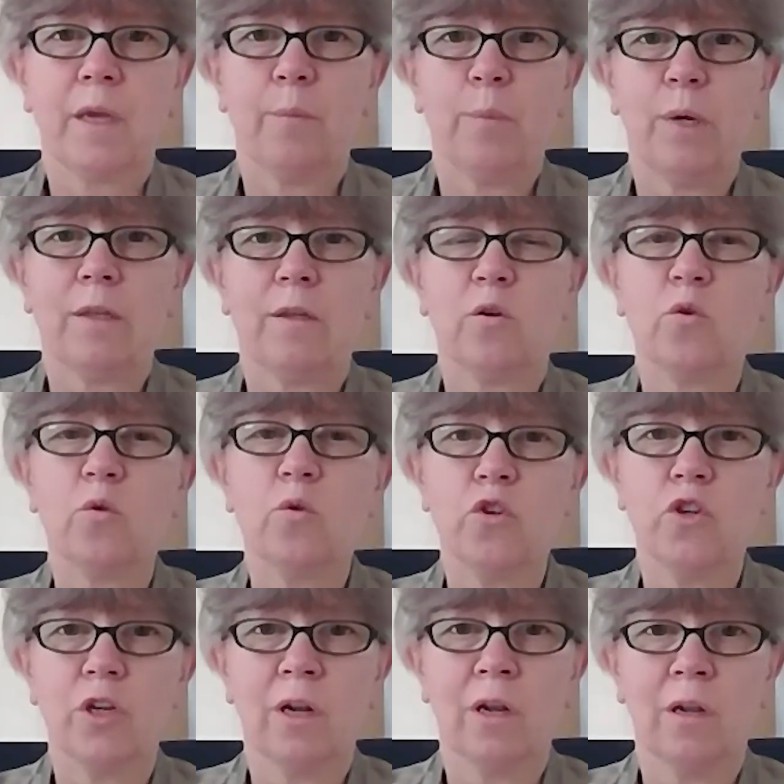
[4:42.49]
but
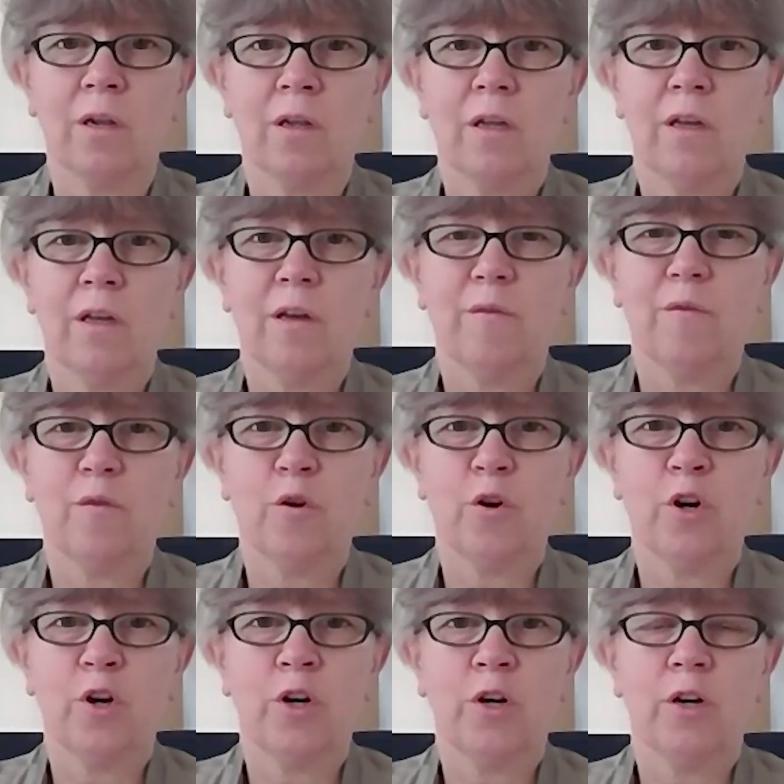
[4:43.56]
crucial
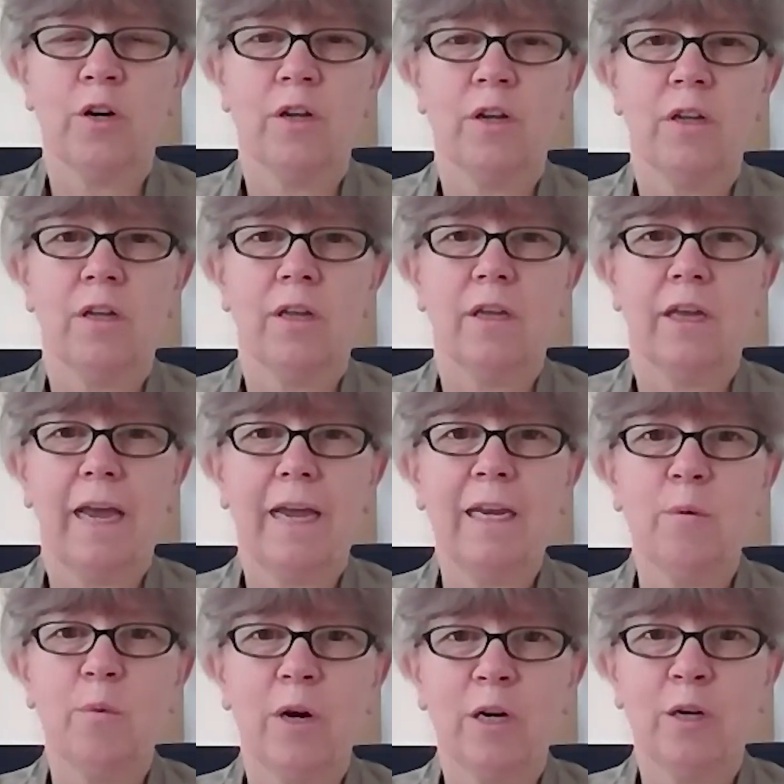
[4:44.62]
for
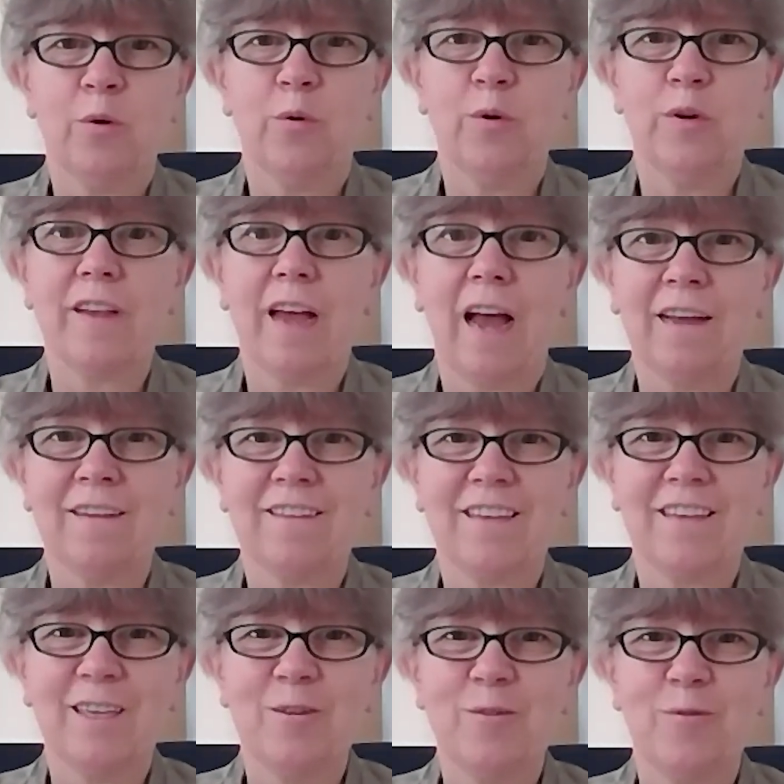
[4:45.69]
anyone who is
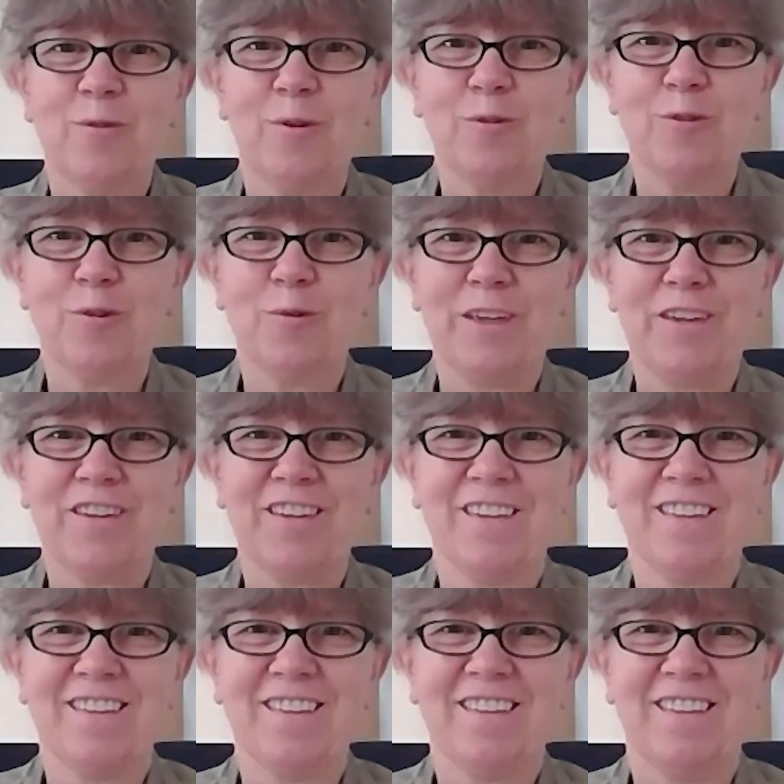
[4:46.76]
asking you those
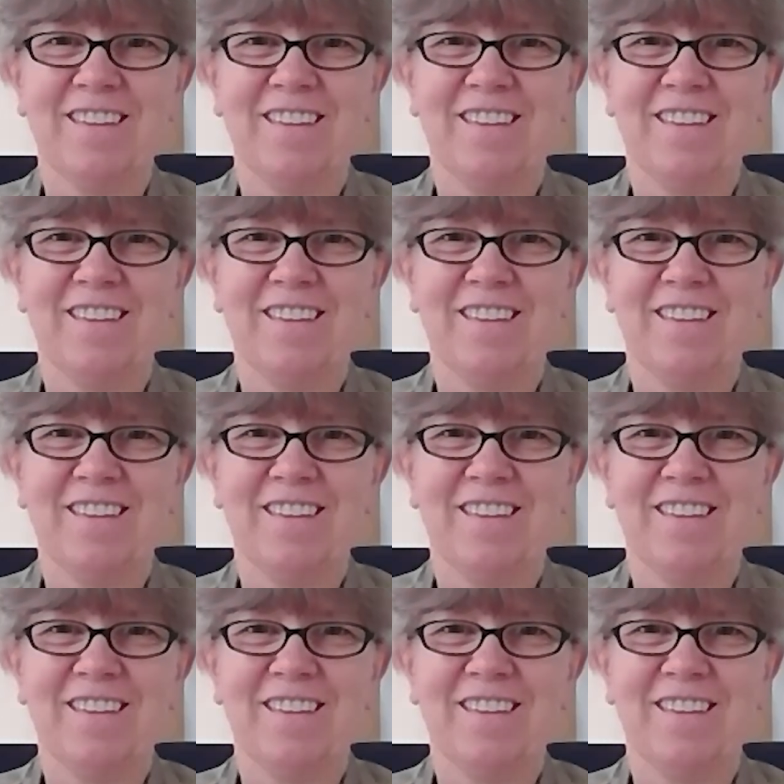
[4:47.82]
questions.